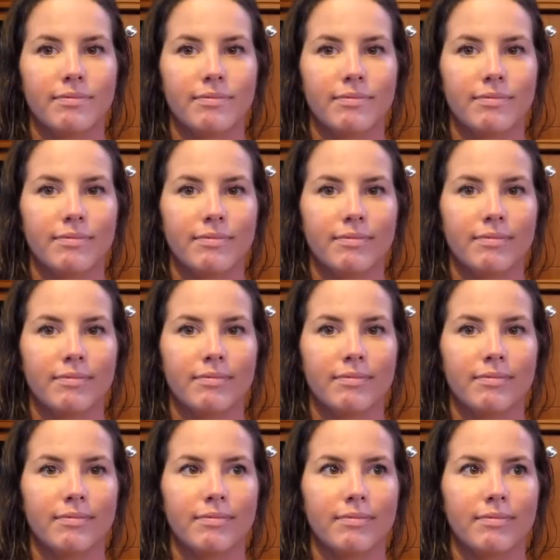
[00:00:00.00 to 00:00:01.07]

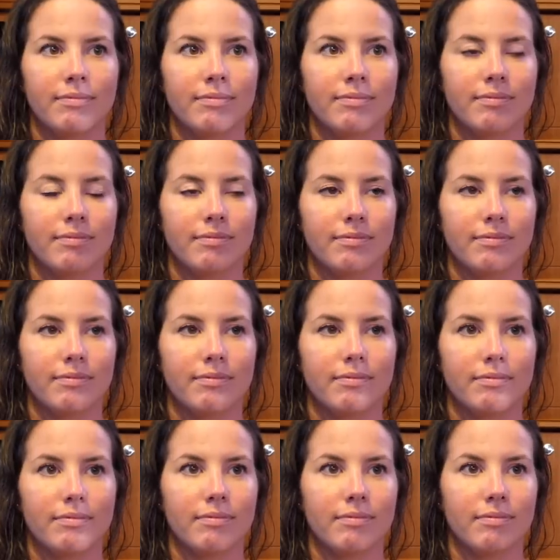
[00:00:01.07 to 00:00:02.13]

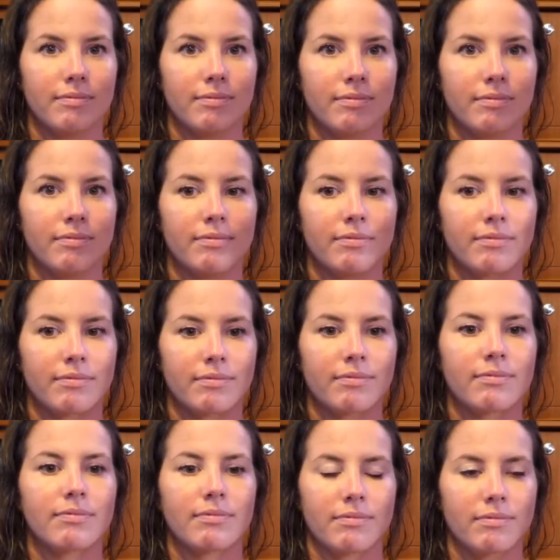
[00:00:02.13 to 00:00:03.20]

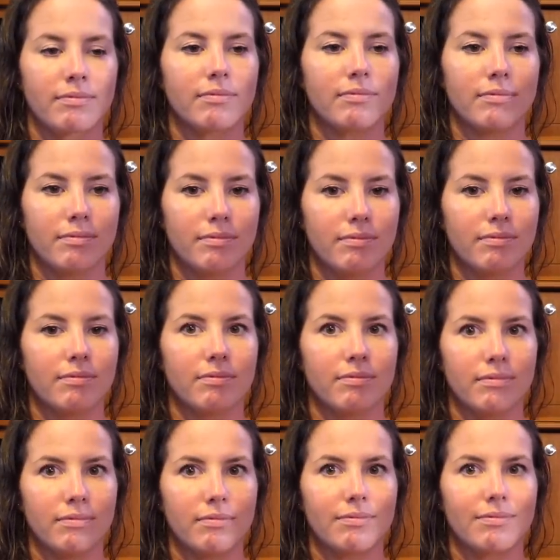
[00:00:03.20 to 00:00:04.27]

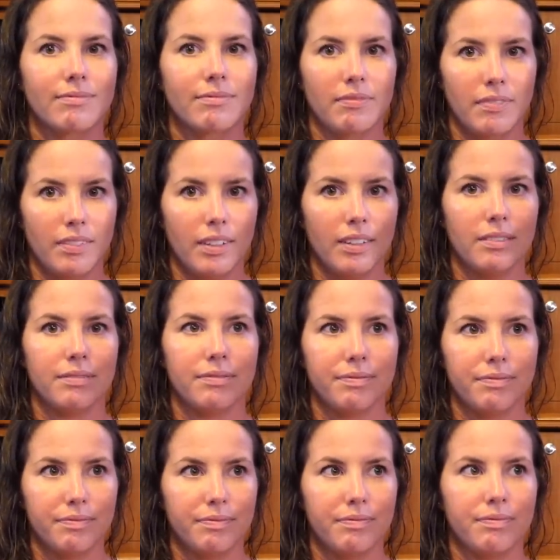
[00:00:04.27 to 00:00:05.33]

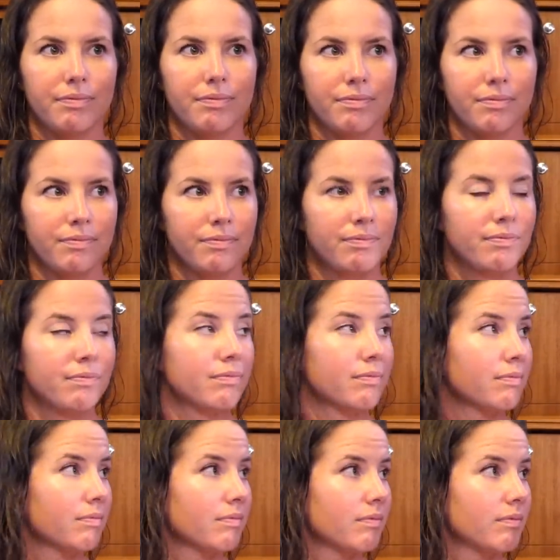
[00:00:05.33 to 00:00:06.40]

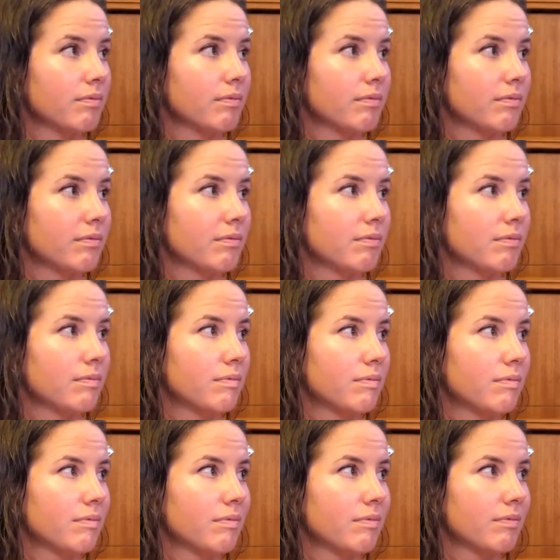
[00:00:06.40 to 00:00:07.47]

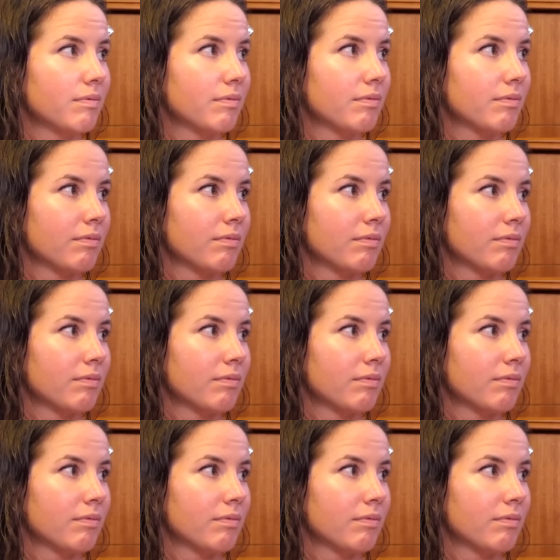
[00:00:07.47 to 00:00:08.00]
This person isn't speaking.